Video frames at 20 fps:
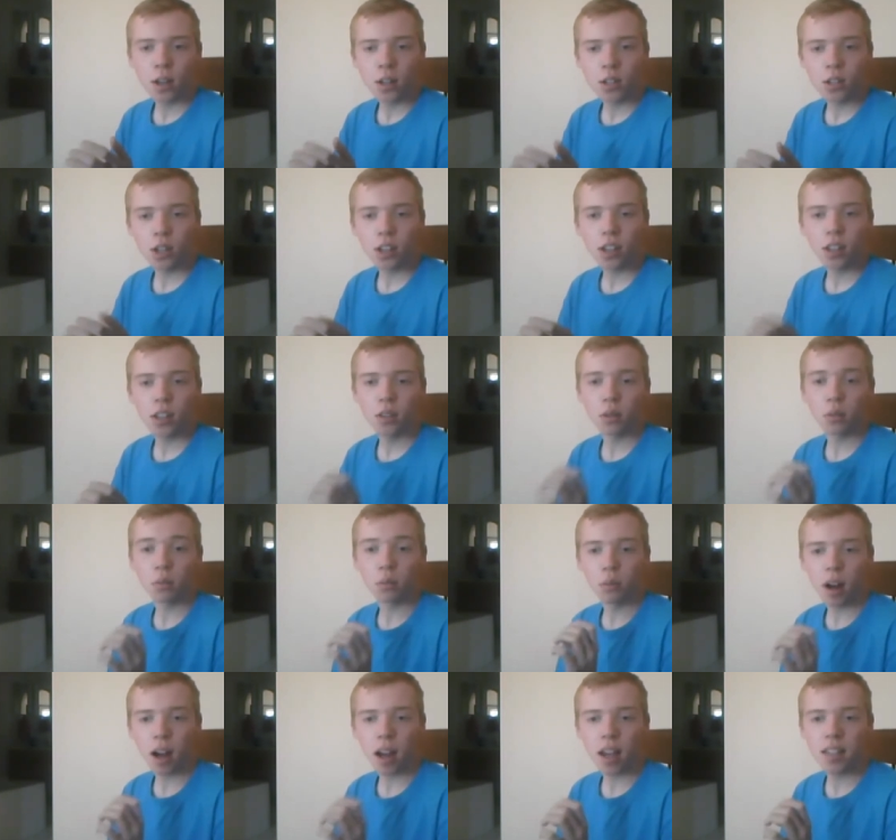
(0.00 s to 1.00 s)
Surely the
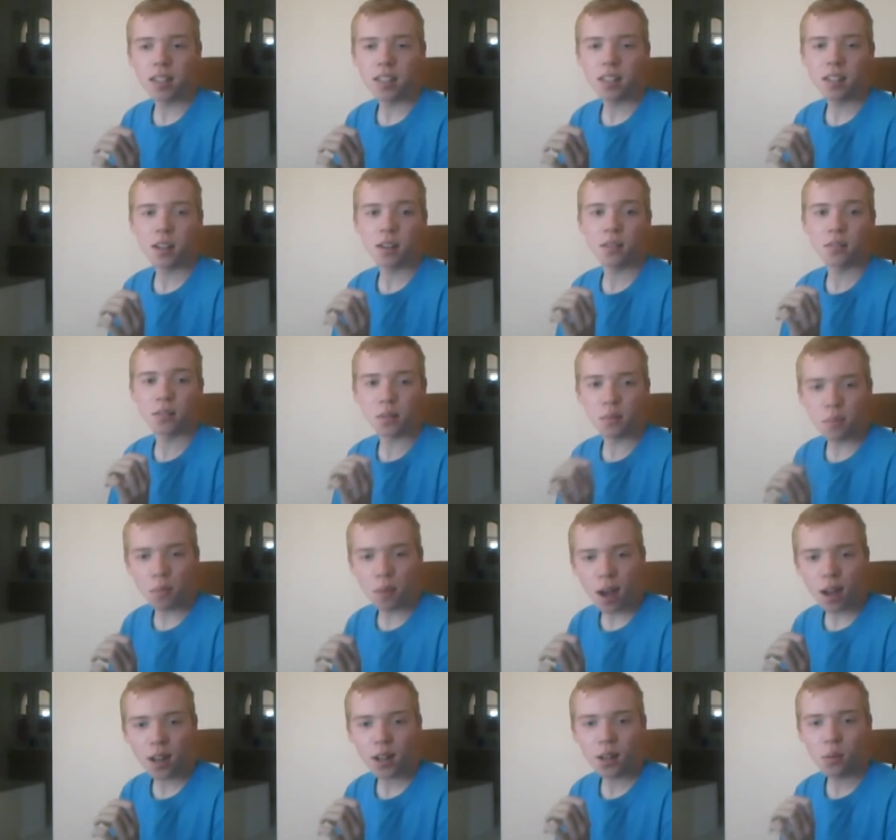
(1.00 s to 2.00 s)
rising of the
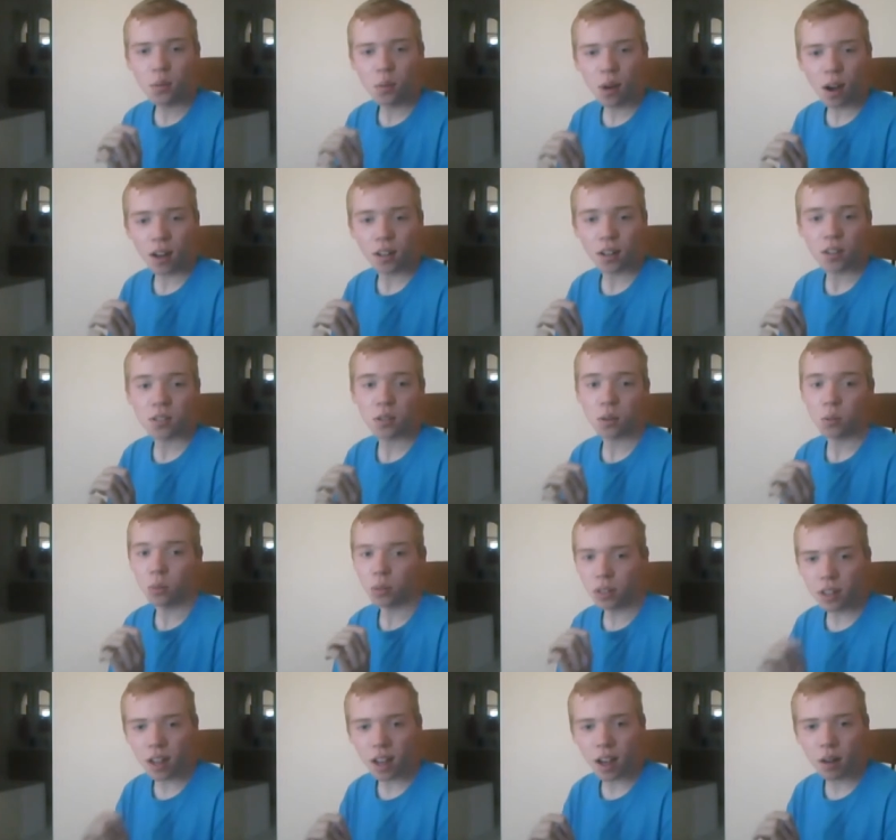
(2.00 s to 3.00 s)
mighty waters
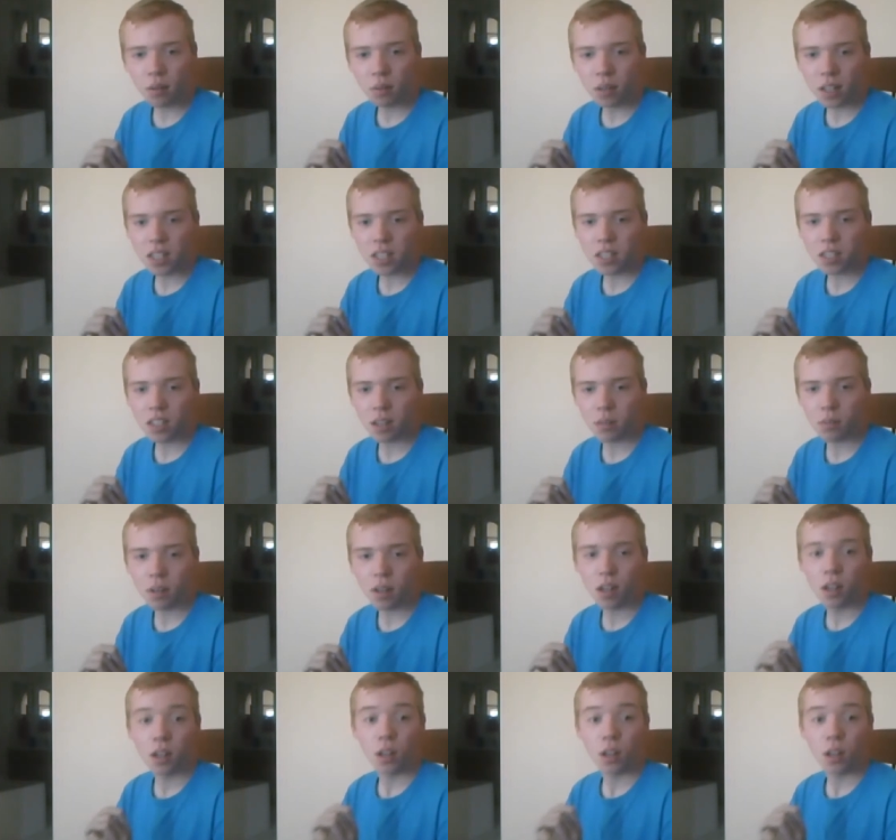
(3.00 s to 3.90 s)
will not reach them.